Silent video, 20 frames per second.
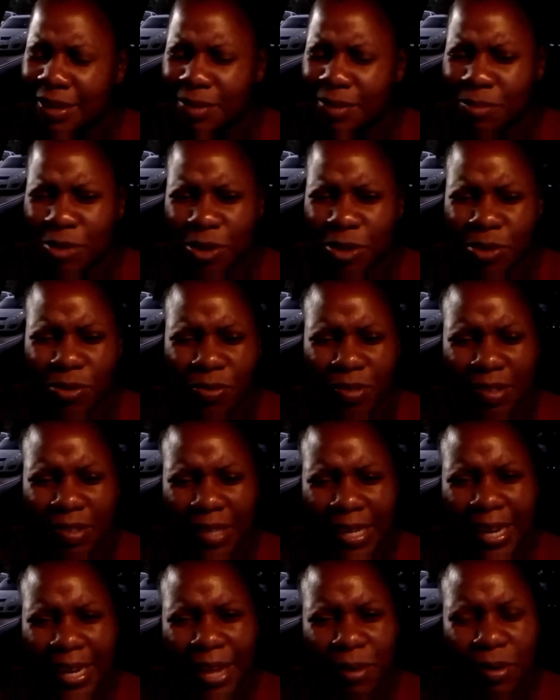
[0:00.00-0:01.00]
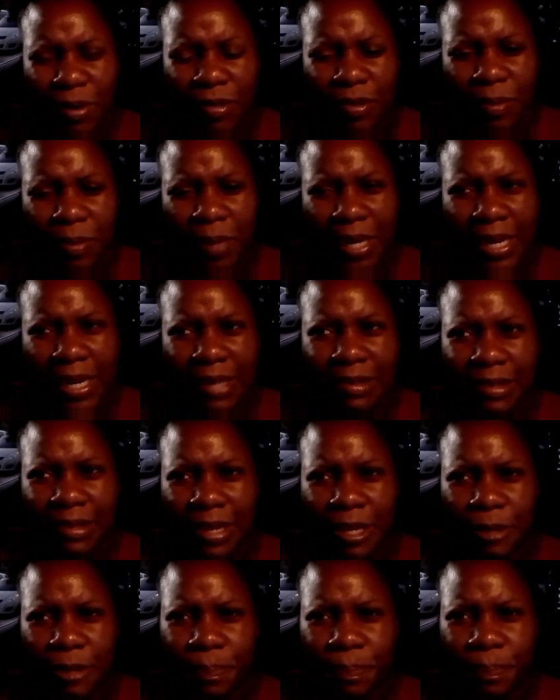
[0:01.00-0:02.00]
I don't know if I say, like when somebody I
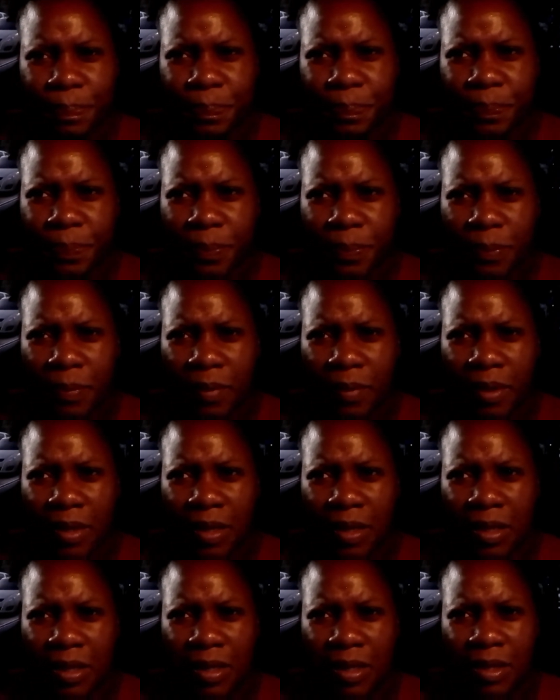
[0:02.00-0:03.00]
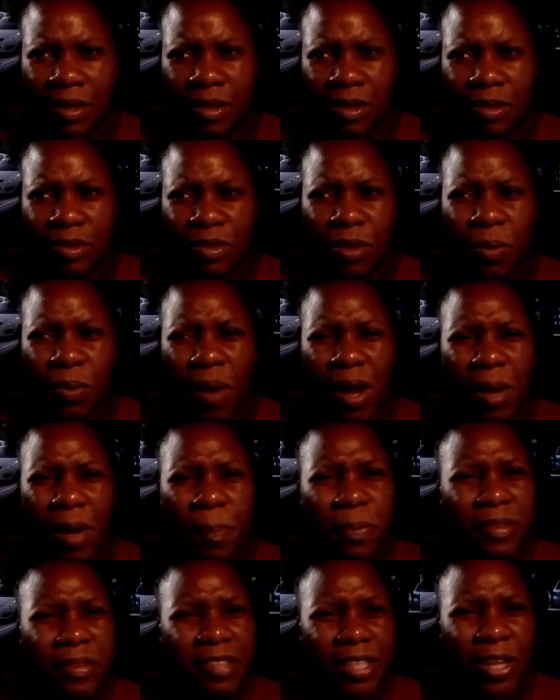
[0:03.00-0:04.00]
say, so go and go
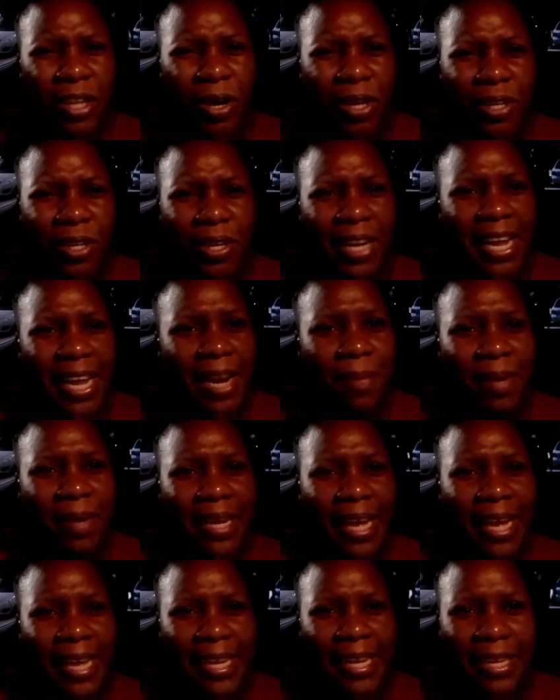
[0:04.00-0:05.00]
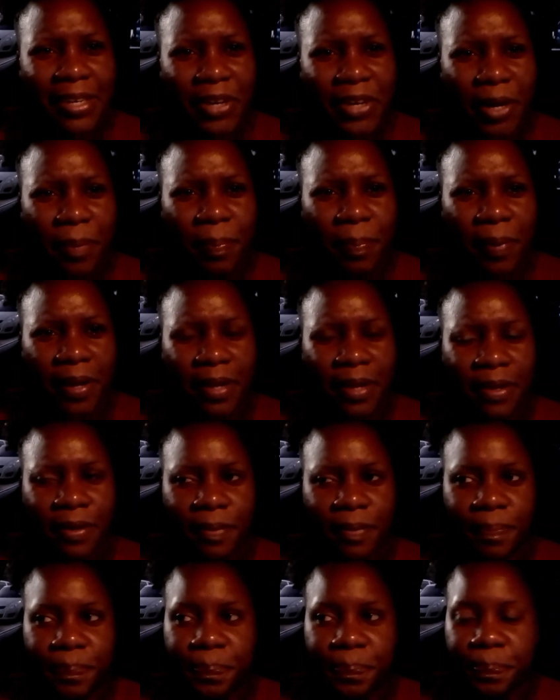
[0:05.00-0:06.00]
put it down now, like them I get ignorant from you.
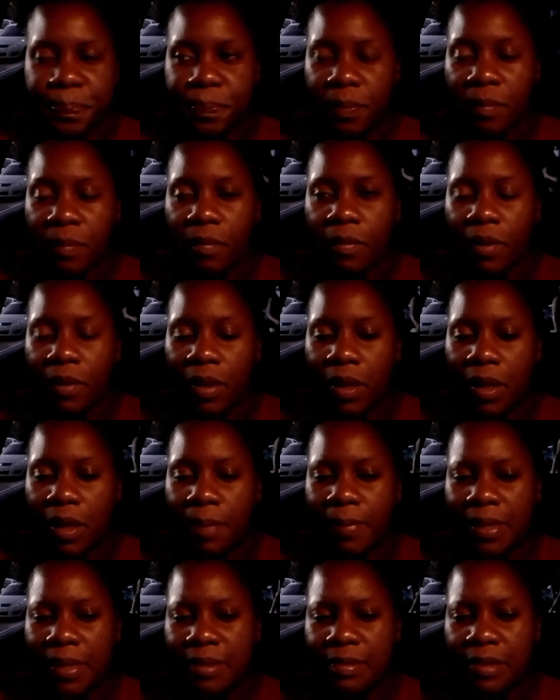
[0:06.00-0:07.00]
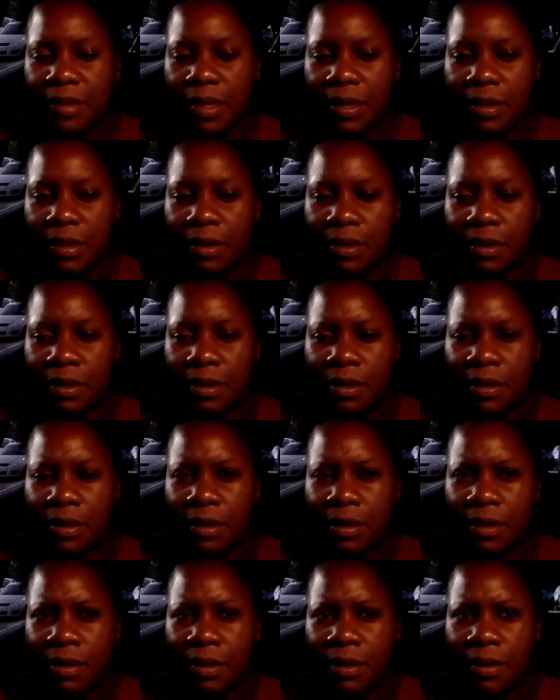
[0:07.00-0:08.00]
Me I say,
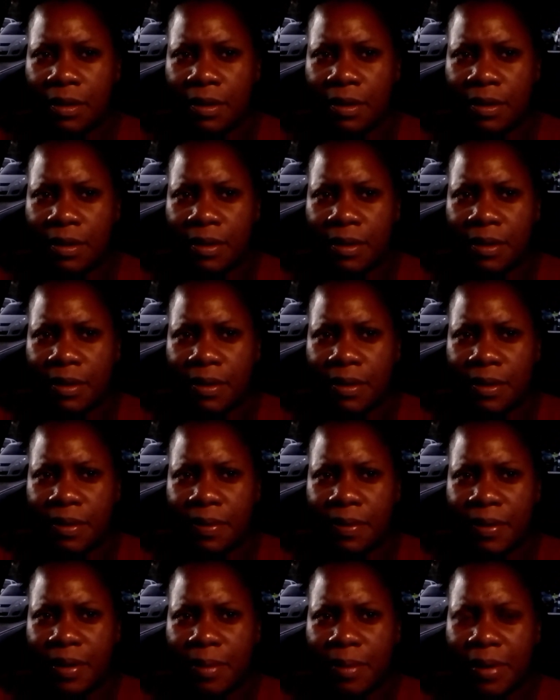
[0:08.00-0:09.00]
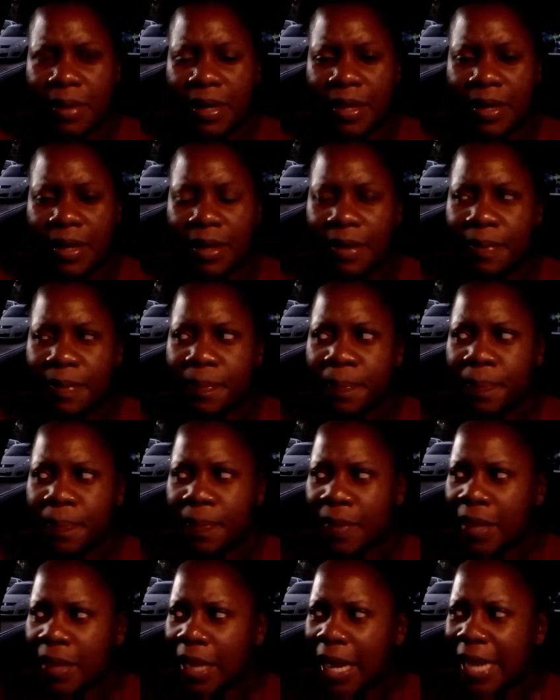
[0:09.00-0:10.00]
whatever they are.
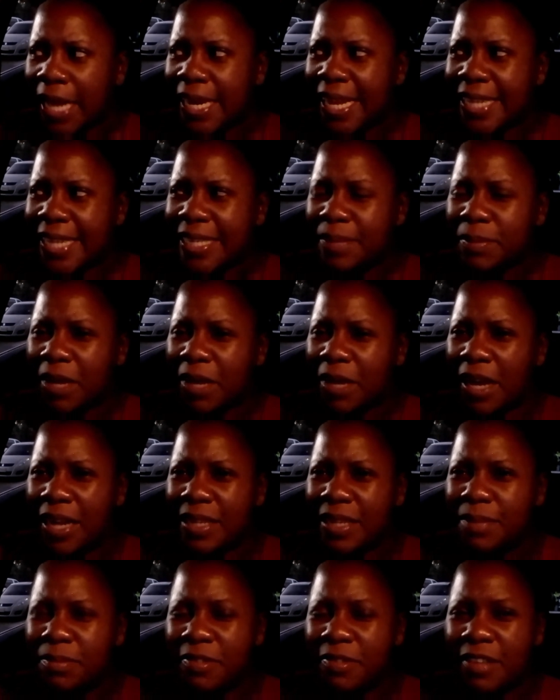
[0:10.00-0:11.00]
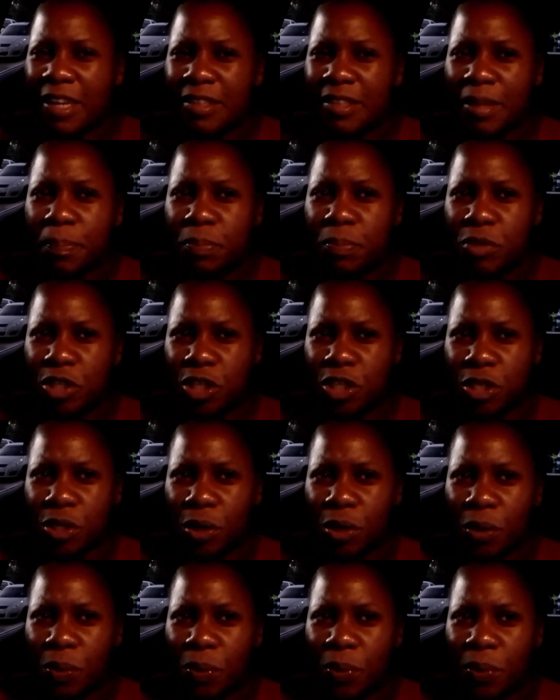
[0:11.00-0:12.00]
And like him start to push it
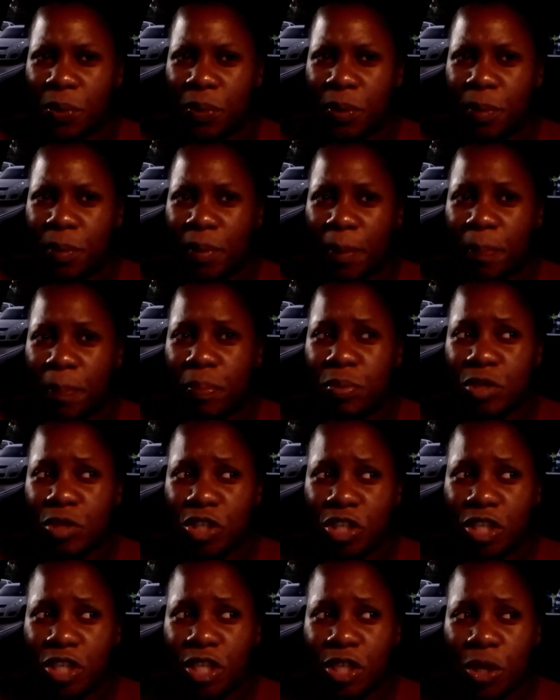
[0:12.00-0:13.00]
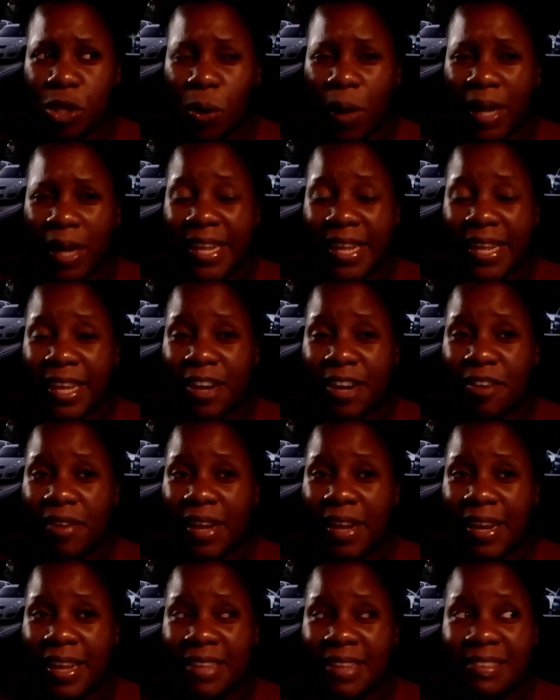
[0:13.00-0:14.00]
now. Him push it now, and he can
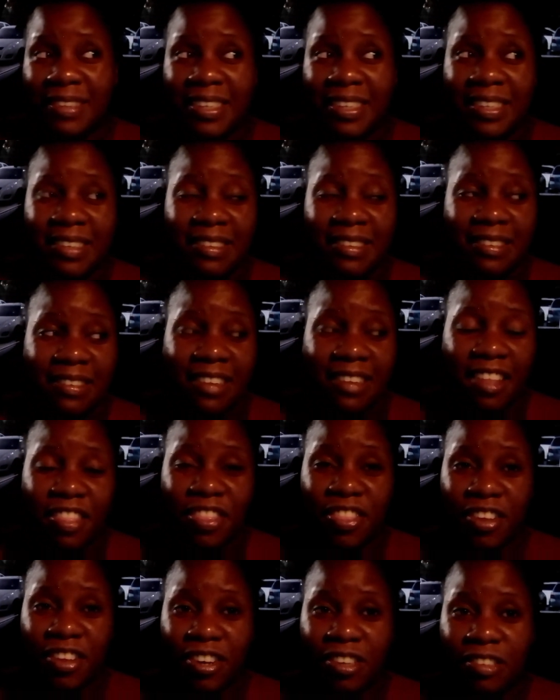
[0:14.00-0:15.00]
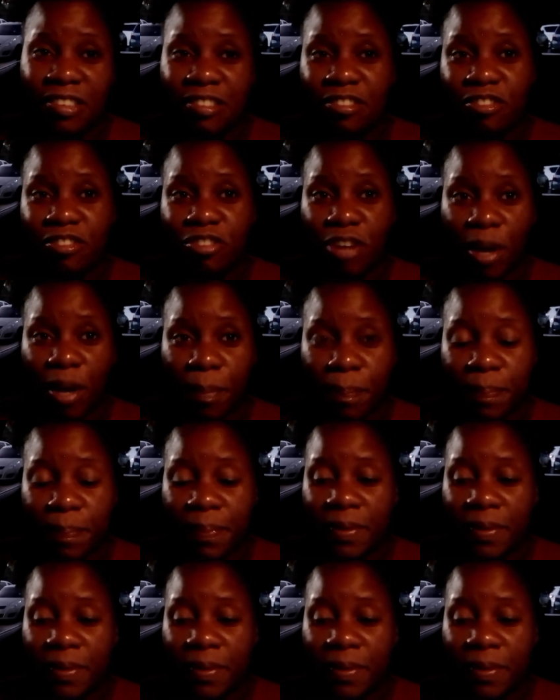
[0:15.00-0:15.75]
realize that this is a thirst trap.